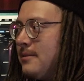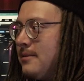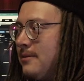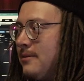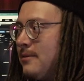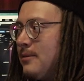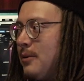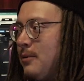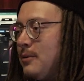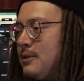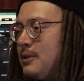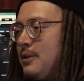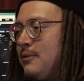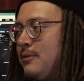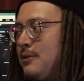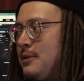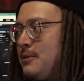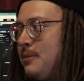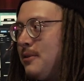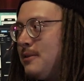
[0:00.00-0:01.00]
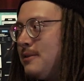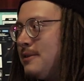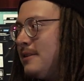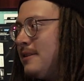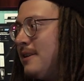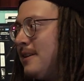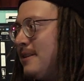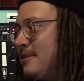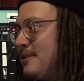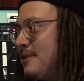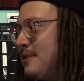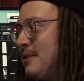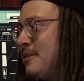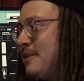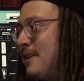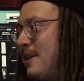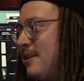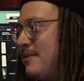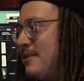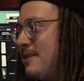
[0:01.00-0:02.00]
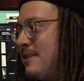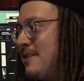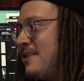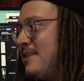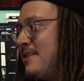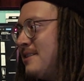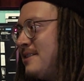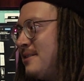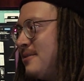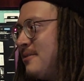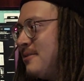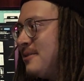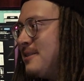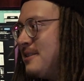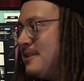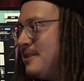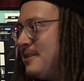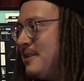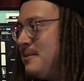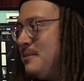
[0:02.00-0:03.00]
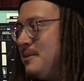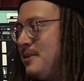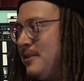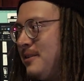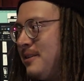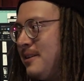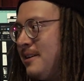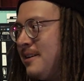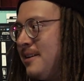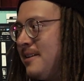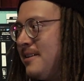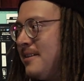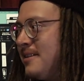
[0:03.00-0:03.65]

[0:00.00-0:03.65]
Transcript: what was her response to that? Was she okay with it? Did she want to see you keep doing it?